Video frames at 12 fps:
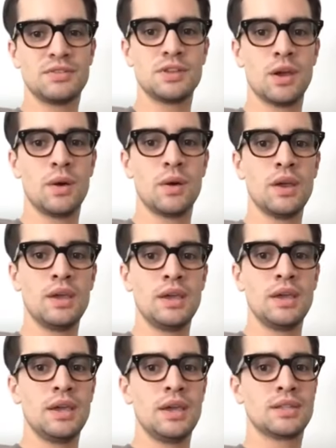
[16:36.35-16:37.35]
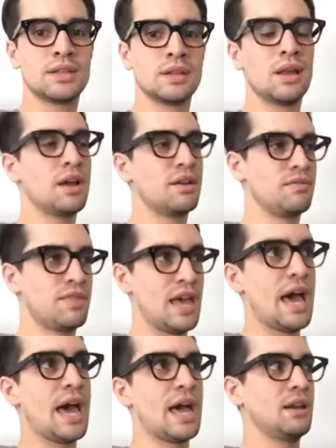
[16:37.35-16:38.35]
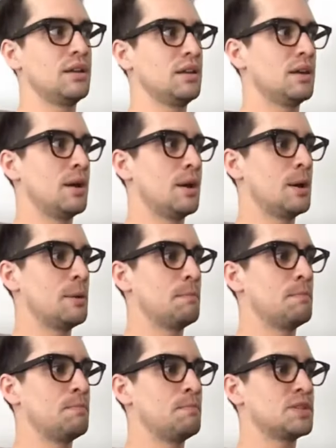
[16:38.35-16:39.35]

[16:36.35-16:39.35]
So it's a lot of that um,